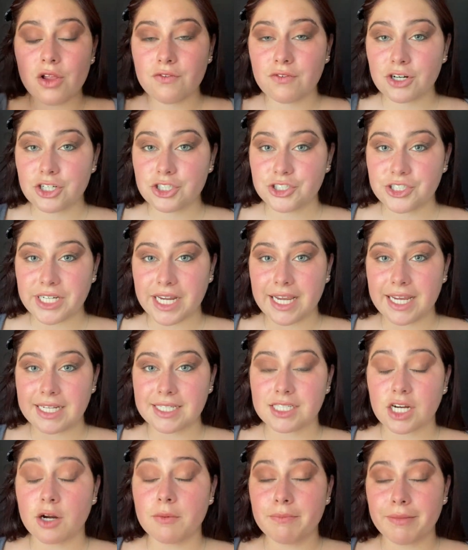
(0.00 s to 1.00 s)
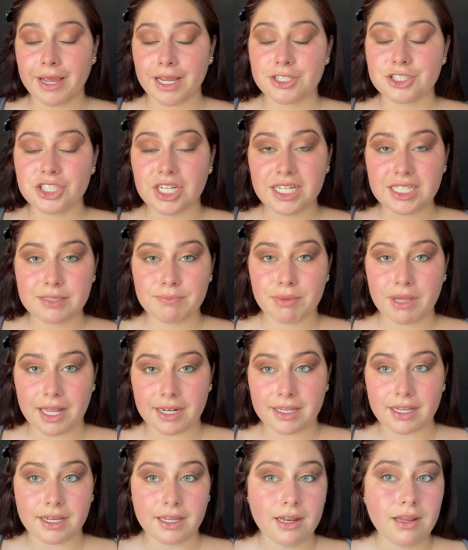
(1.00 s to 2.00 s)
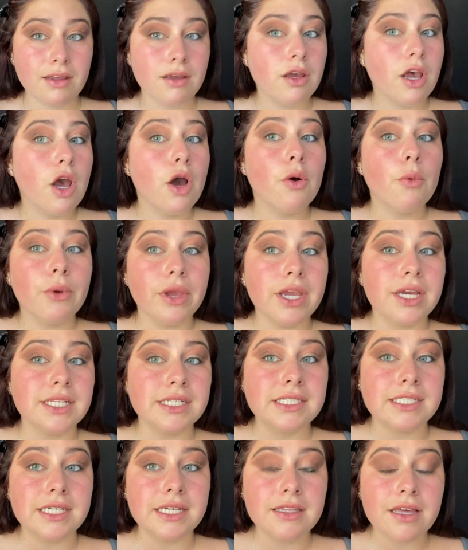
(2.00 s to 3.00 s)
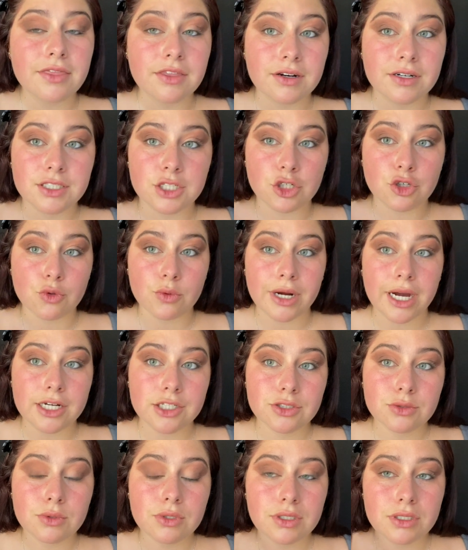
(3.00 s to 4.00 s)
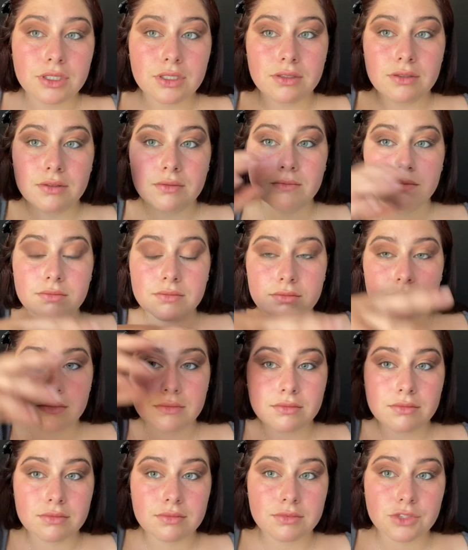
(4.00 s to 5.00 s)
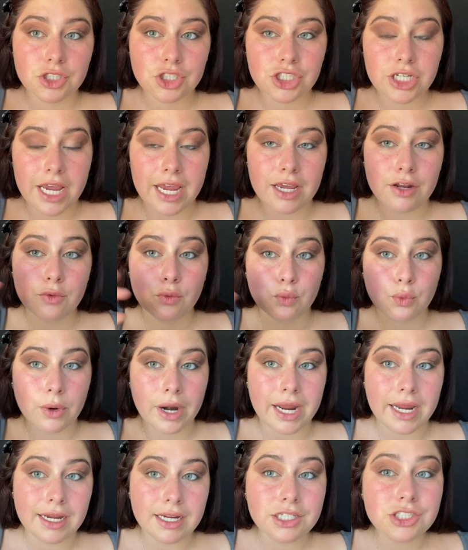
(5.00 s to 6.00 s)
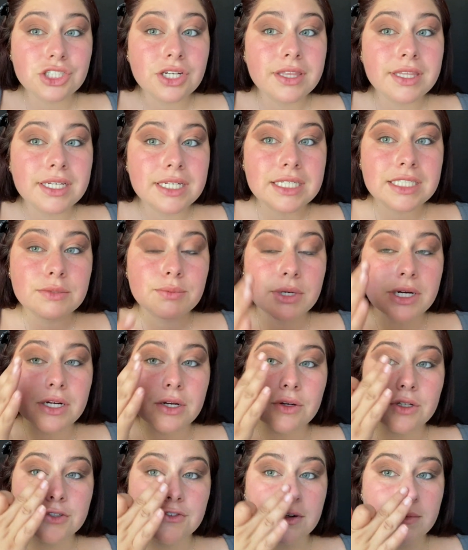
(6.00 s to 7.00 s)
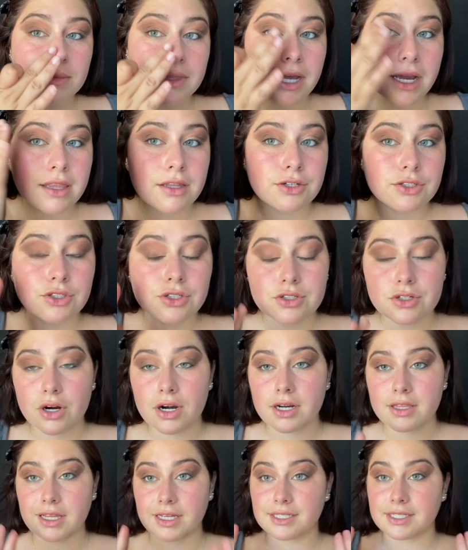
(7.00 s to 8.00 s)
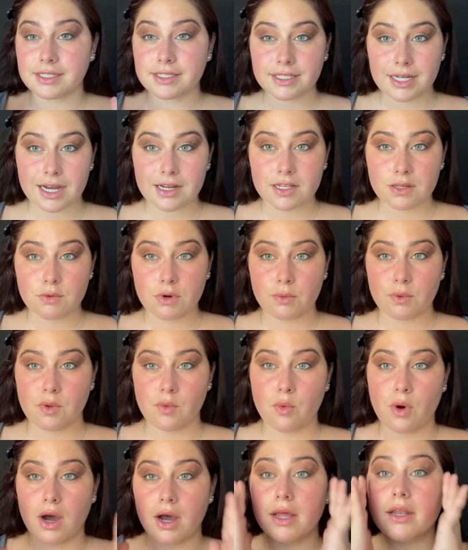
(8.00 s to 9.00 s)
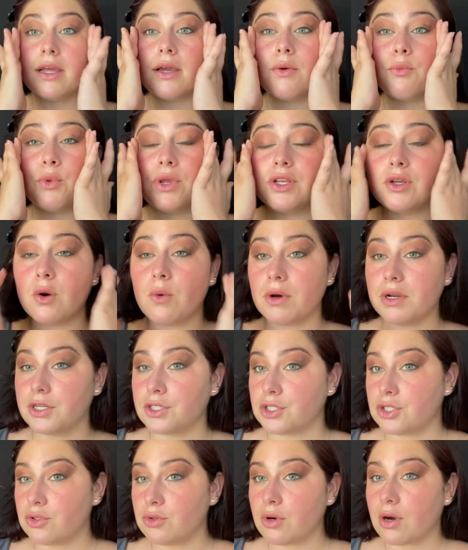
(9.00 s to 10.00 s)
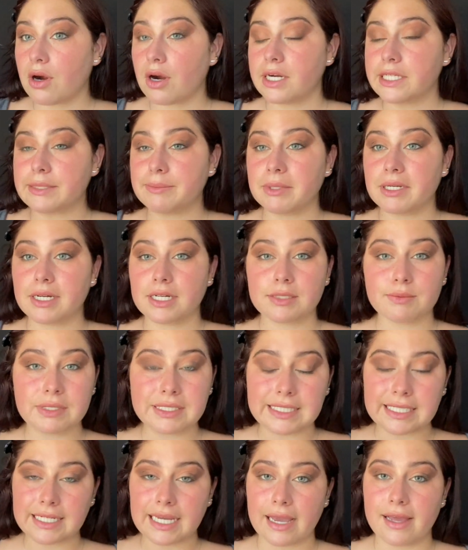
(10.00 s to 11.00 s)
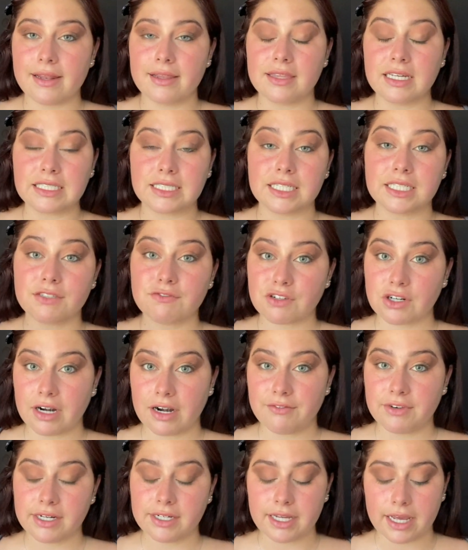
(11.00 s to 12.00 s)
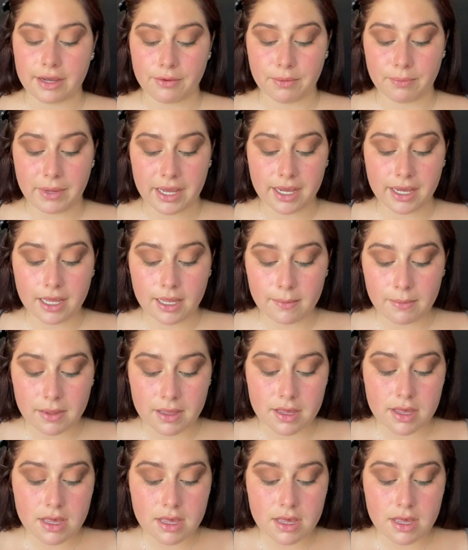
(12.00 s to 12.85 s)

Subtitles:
of our shades, our main shades blended, we can see that there's a gradual shade range in this where it goes from lighter to dark. That's exactly what we want. We don't want it too harsh because once again, this is for everyday makeup.